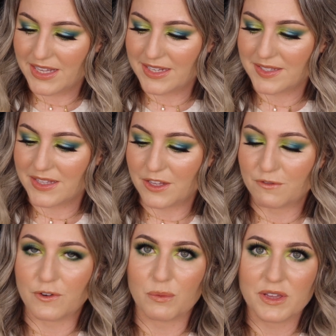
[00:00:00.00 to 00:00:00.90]
is the
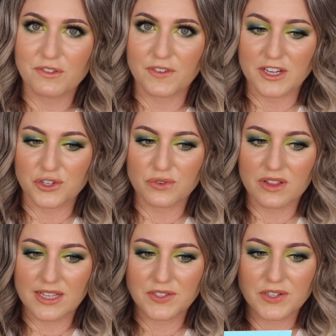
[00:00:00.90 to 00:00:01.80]
foaming facial
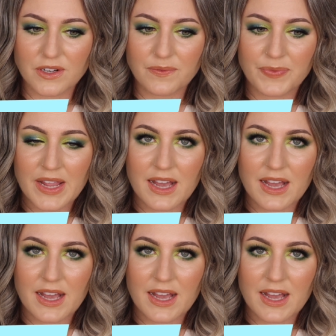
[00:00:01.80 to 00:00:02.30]
cleanser.